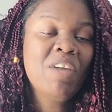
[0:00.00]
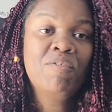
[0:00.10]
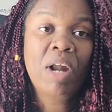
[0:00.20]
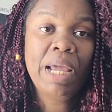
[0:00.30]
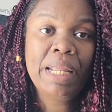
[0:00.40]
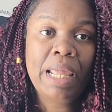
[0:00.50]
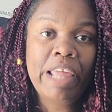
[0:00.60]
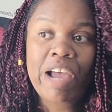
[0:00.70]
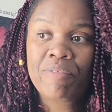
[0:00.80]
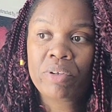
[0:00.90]
Friday
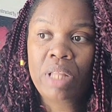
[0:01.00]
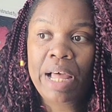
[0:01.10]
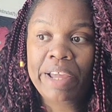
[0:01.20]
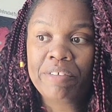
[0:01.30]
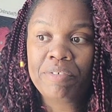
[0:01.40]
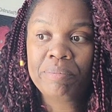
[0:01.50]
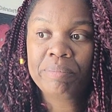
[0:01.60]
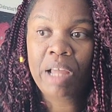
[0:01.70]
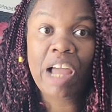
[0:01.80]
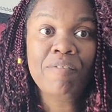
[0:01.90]
after live,
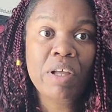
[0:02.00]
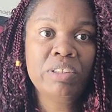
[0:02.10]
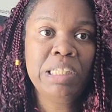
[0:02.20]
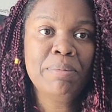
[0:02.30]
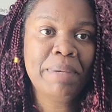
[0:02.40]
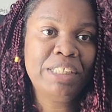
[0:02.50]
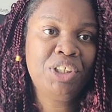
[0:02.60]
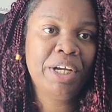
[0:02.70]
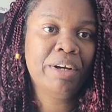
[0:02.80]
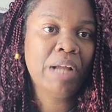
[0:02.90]
I fell asleep in my
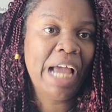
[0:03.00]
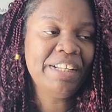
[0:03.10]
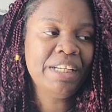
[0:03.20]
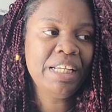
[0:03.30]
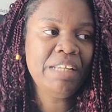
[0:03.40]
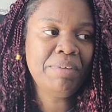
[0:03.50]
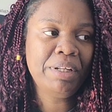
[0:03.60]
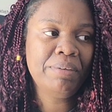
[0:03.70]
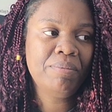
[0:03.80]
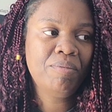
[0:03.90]
chair. I didn't
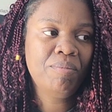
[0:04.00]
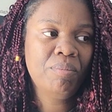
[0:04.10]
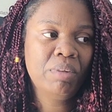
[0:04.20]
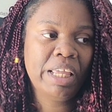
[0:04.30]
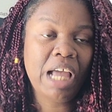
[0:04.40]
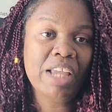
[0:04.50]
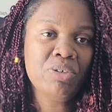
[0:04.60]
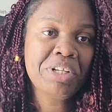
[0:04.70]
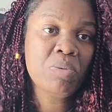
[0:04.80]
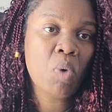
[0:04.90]
even, like, I
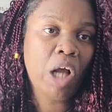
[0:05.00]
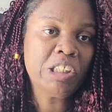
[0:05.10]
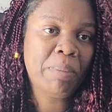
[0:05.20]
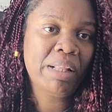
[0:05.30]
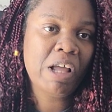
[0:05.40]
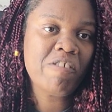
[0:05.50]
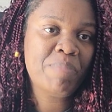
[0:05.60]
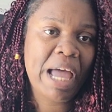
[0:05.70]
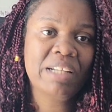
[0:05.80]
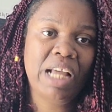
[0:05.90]
usually watch my live
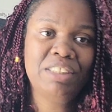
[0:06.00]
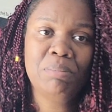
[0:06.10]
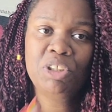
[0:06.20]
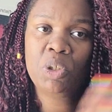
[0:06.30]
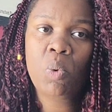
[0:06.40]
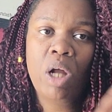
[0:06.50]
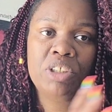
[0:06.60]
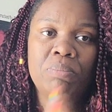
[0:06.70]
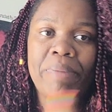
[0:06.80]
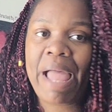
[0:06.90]
back, not so much to
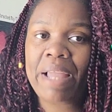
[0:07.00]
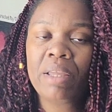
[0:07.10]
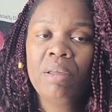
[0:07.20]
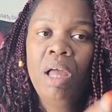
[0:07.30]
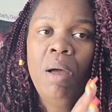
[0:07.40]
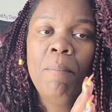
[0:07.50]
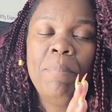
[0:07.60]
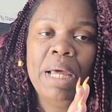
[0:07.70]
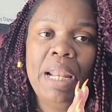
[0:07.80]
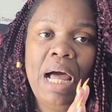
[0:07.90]
watch it back,
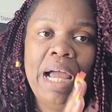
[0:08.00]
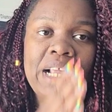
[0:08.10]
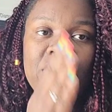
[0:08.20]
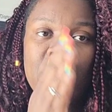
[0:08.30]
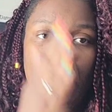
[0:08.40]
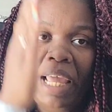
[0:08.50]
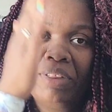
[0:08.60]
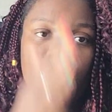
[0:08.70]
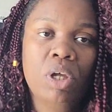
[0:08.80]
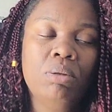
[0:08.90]
but I look
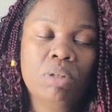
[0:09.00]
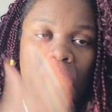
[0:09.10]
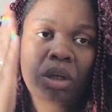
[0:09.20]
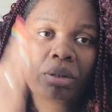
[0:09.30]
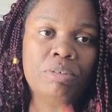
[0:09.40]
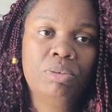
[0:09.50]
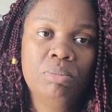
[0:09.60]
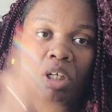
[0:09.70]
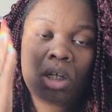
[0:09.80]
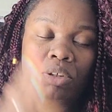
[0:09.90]
at the, the,
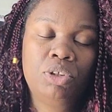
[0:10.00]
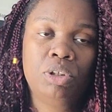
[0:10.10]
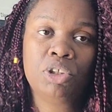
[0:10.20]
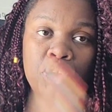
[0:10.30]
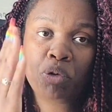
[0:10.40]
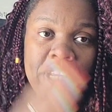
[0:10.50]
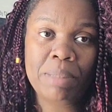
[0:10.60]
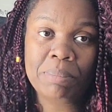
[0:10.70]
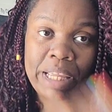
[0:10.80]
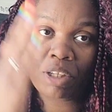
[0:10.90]
the, the
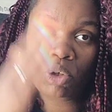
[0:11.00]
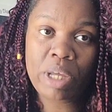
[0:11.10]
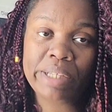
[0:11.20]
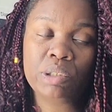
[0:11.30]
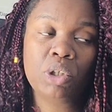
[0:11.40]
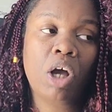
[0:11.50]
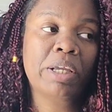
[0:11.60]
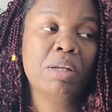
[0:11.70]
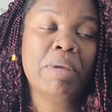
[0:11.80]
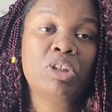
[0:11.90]
stream, like you guys
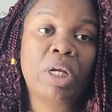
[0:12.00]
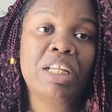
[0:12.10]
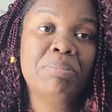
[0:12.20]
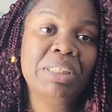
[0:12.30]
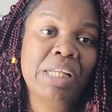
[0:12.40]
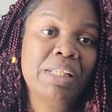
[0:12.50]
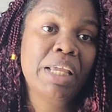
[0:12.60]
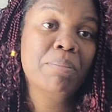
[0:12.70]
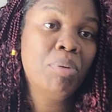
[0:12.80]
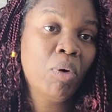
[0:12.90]
talking to make sure I didn't miss
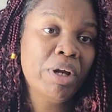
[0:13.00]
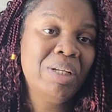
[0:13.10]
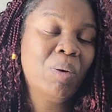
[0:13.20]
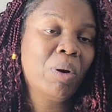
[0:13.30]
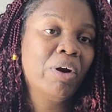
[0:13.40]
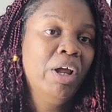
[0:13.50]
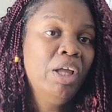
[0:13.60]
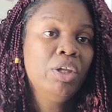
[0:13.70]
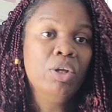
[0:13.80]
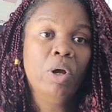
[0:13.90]
anything important or, you